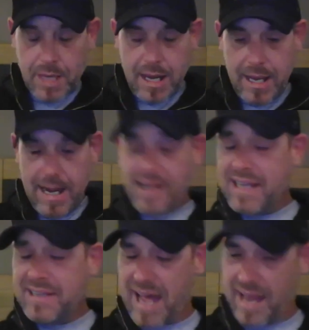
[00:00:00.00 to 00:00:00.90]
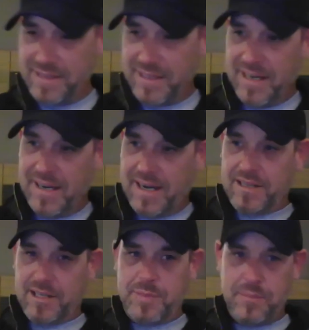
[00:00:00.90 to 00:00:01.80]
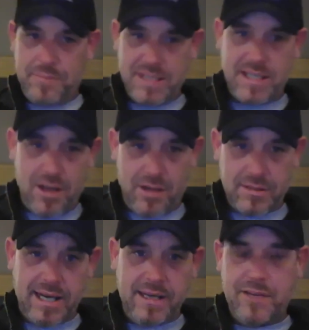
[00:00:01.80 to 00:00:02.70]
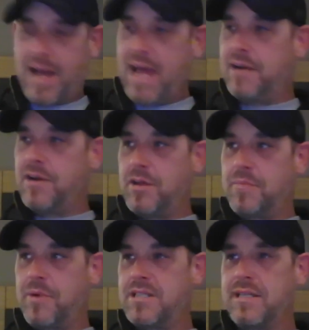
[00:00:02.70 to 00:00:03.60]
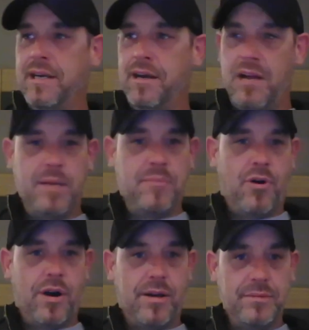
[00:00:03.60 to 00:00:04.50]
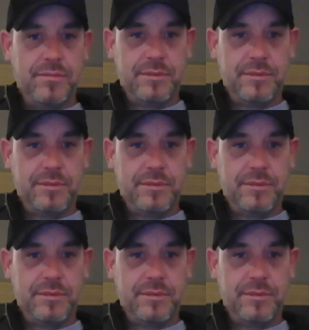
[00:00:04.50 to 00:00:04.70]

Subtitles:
I like that. I like being busy all day. If I had another person here, I'd be bored.